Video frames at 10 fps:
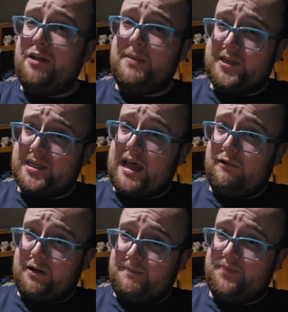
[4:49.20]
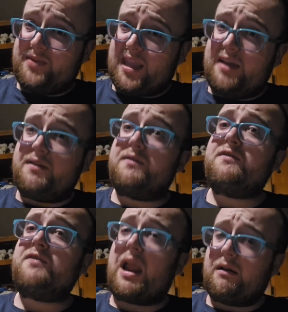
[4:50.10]
little bit sour,
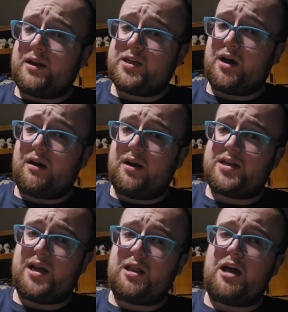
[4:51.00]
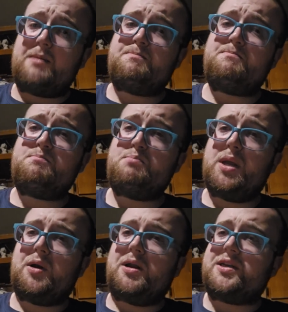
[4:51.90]
very tart, a lot of
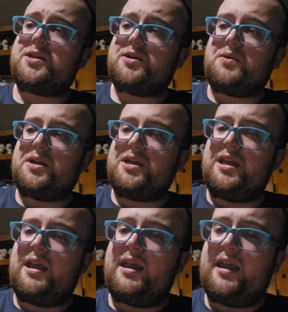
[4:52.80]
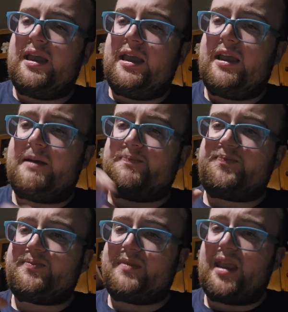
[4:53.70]
bitterness to it.
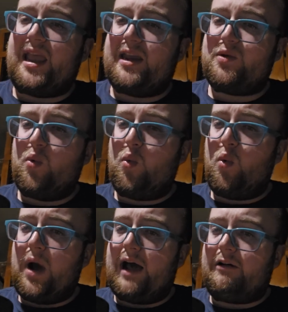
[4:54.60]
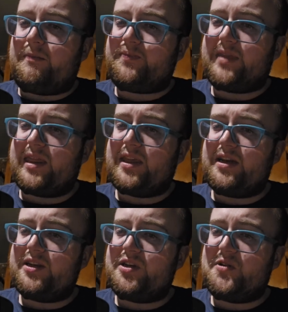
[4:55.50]
And wow, that
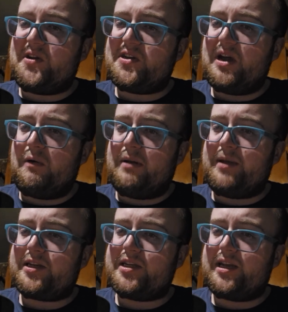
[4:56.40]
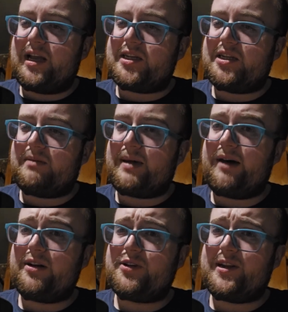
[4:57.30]
thing does not want to mix in. I can see the
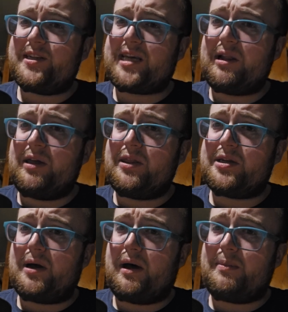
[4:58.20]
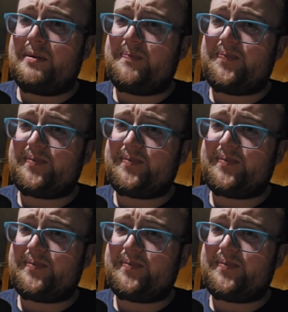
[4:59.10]
powder trying to settle on the top.